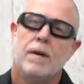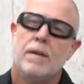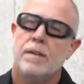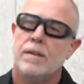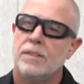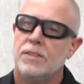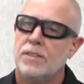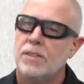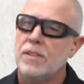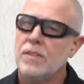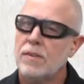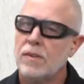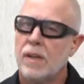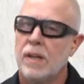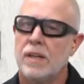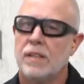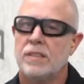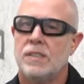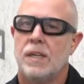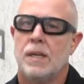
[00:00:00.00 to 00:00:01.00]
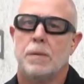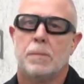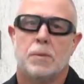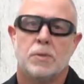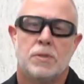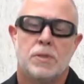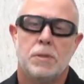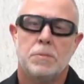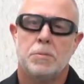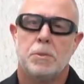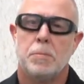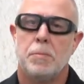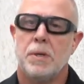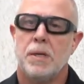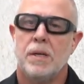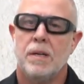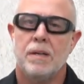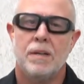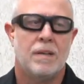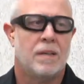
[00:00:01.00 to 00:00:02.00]
The steel case ammo seems to
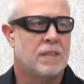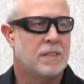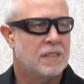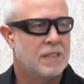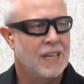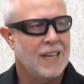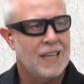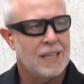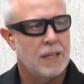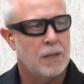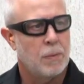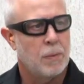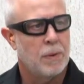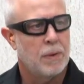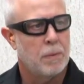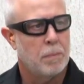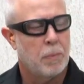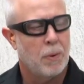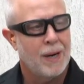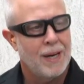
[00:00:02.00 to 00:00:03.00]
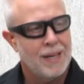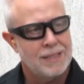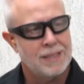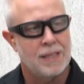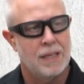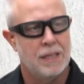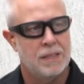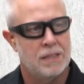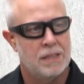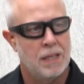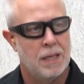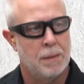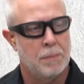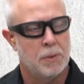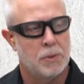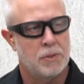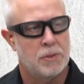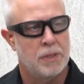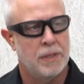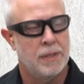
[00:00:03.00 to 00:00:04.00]
be hitting exactly where the brass cased
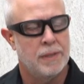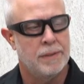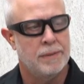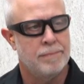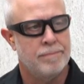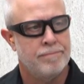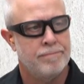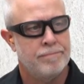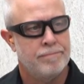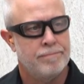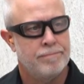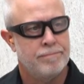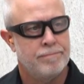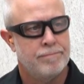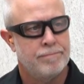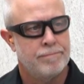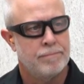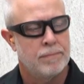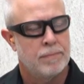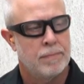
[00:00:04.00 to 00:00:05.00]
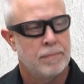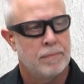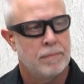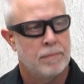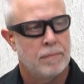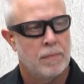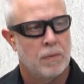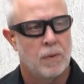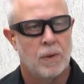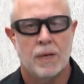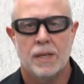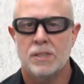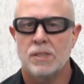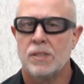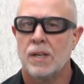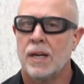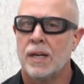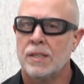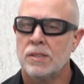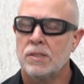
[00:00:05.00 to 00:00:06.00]
ammo's hitting. Well, that's
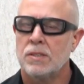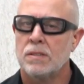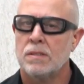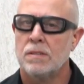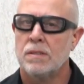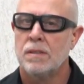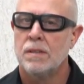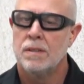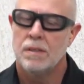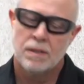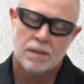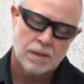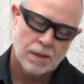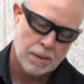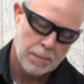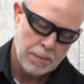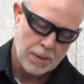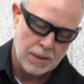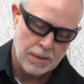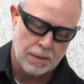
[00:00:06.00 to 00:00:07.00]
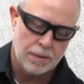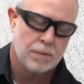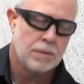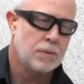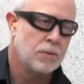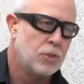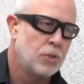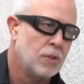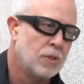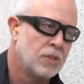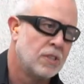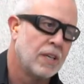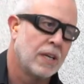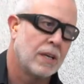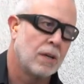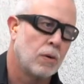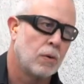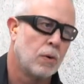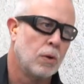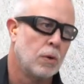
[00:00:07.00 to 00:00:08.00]
nice. I'm going to shoot a
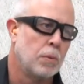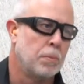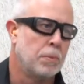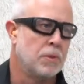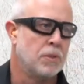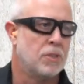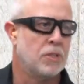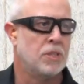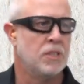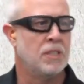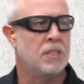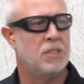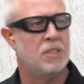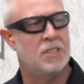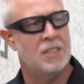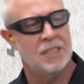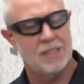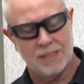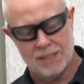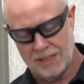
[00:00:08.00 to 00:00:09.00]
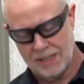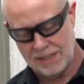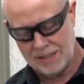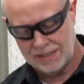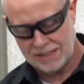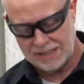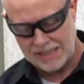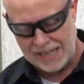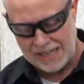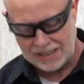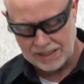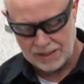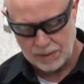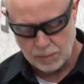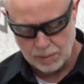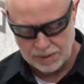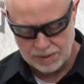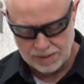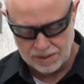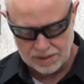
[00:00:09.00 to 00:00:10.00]
second group and see just exactly
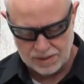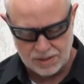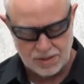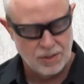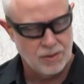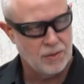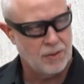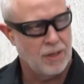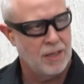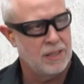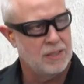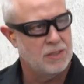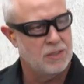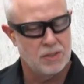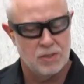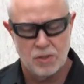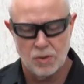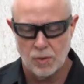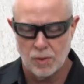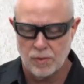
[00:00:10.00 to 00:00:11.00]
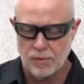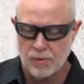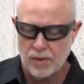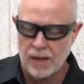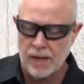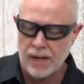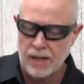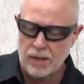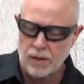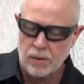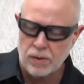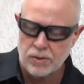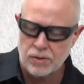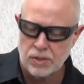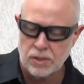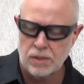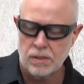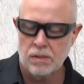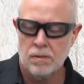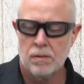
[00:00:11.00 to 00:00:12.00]
what this steel case is doing for
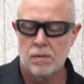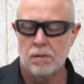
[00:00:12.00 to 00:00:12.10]
accuracy.